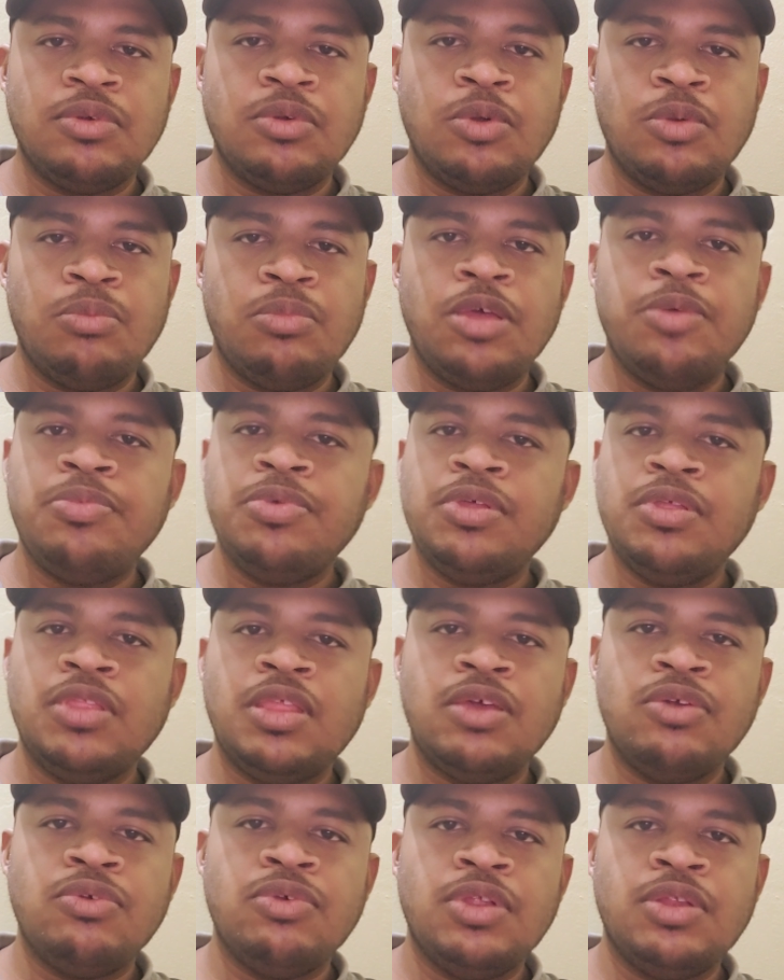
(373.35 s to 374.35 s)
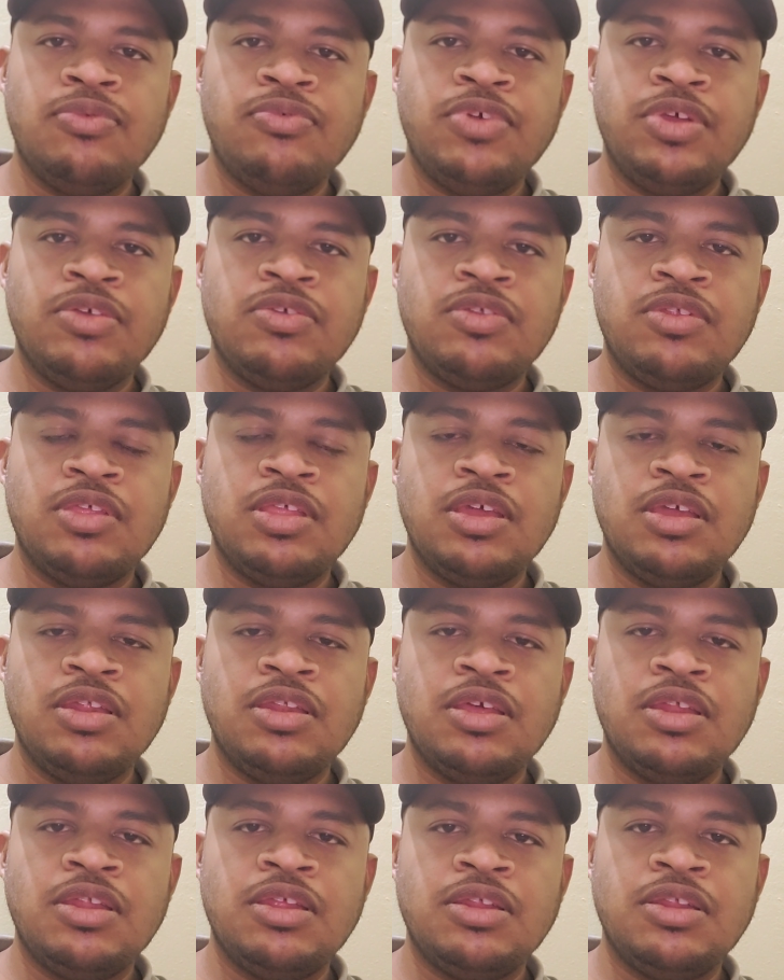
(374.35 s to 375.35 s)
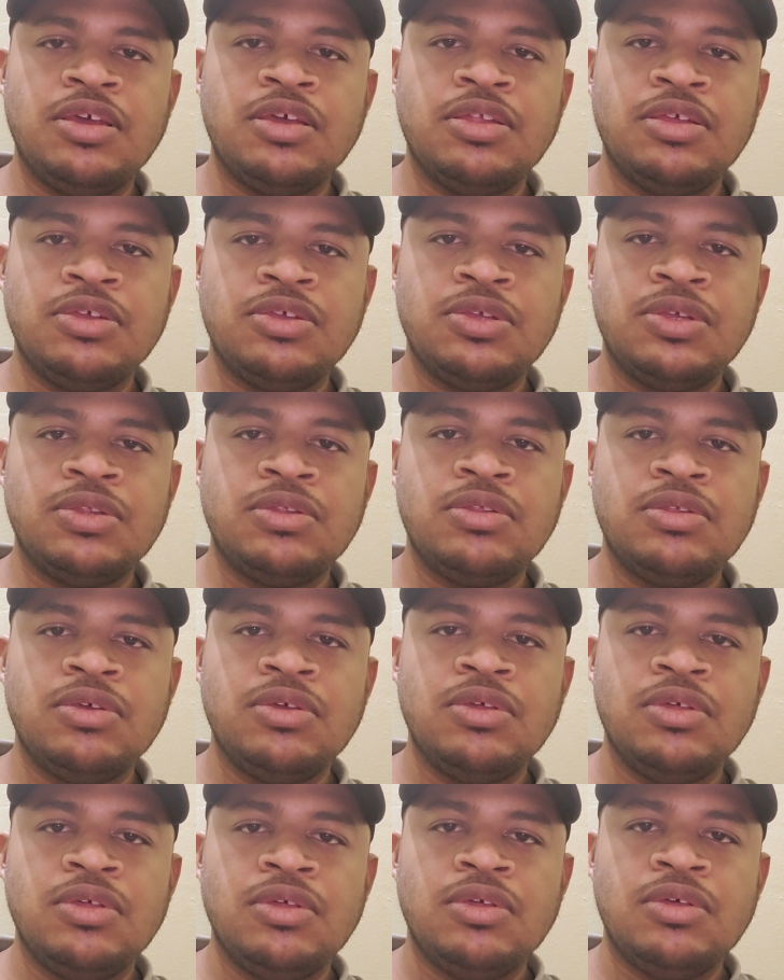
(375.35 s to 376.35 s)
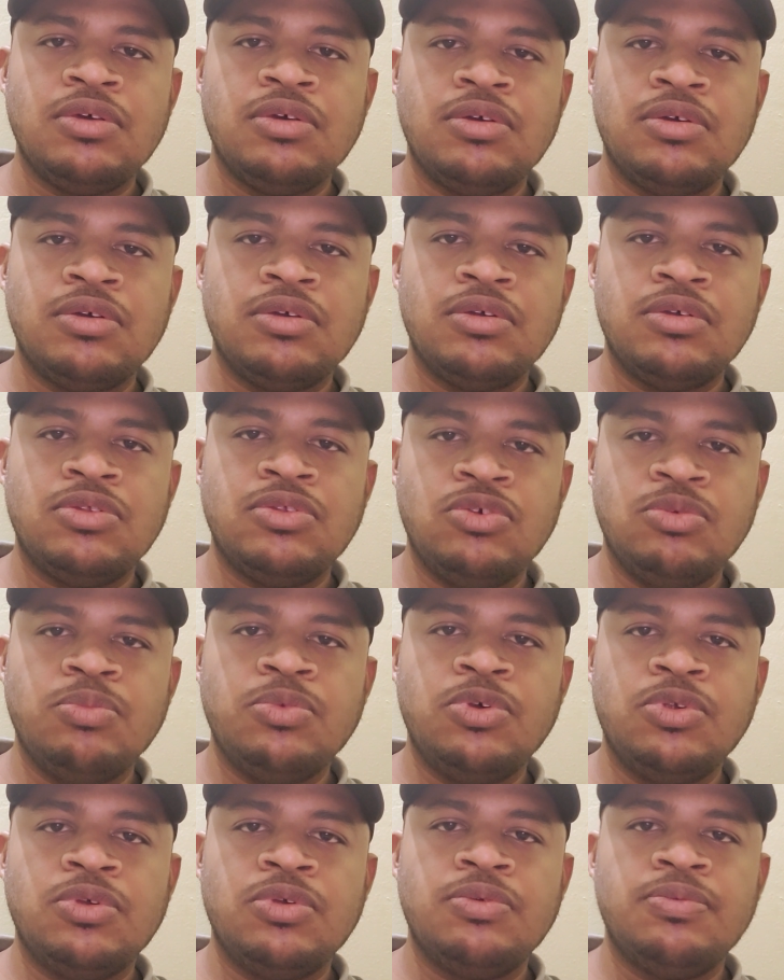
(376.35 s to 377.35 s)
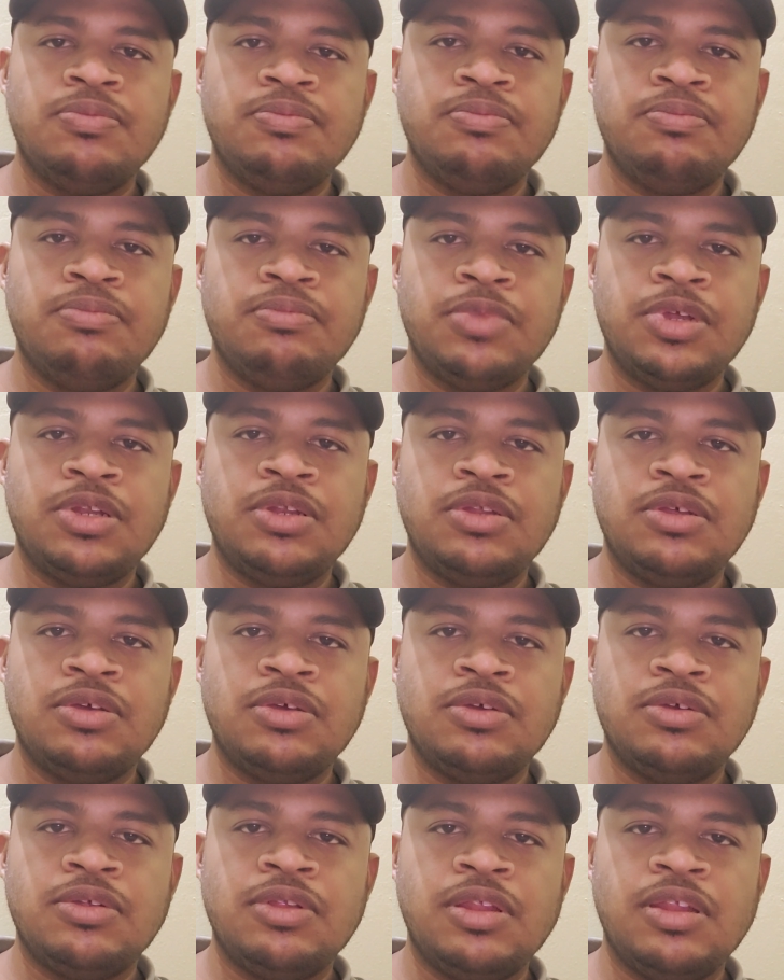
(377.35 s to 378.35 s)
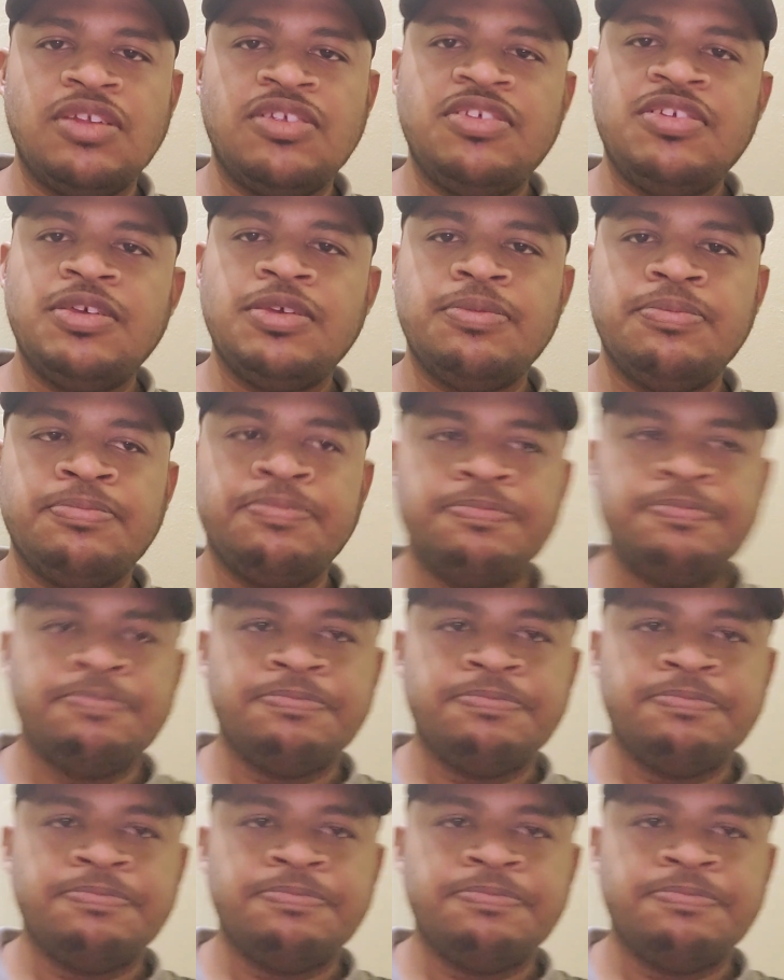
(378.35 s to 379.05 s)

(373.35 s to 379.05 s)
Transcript: Maybe they will fix the internet connection tomorrow, but let's see.